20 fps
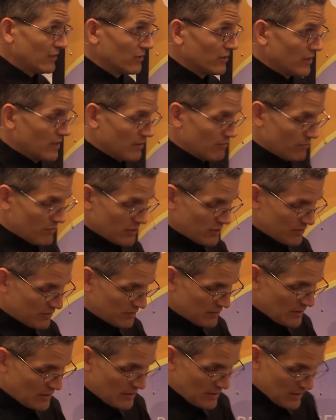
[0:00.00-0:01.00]
numbness,
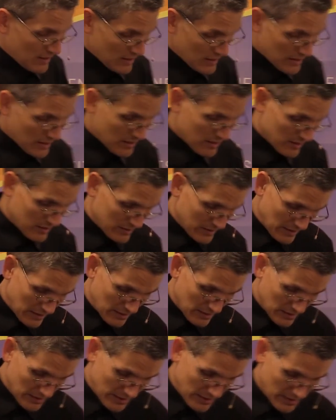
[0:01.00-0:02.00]

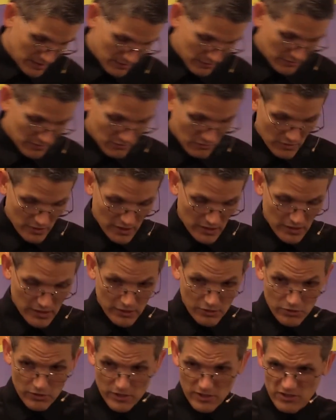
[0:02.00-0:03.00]
tingling and so on in
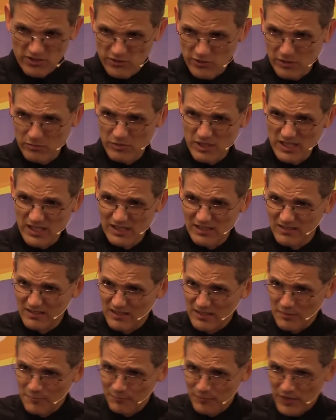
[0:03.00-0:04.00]
your extremities.
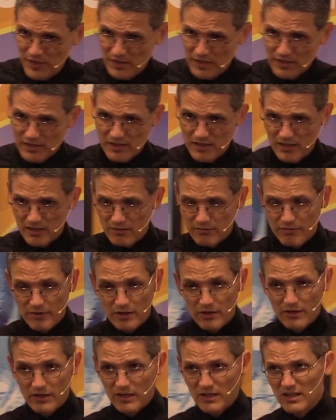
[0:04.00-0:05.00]

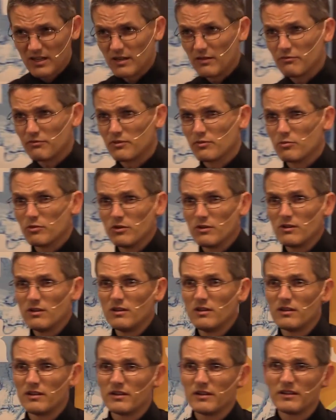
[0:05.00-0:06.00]
Very uncomfortable.
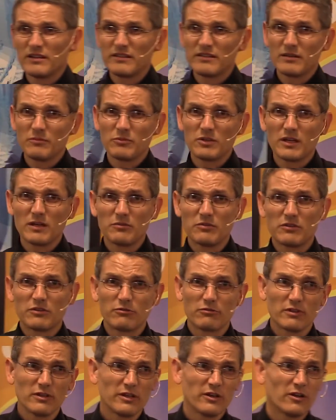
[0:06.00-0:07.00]
Sometimes it's
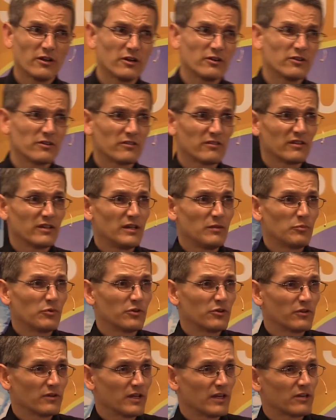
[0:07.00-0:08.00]
really hard to sleep when
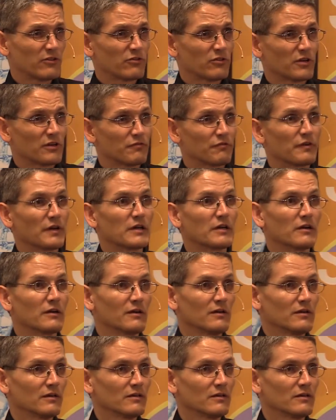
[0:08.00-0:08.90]
your legs are on fire.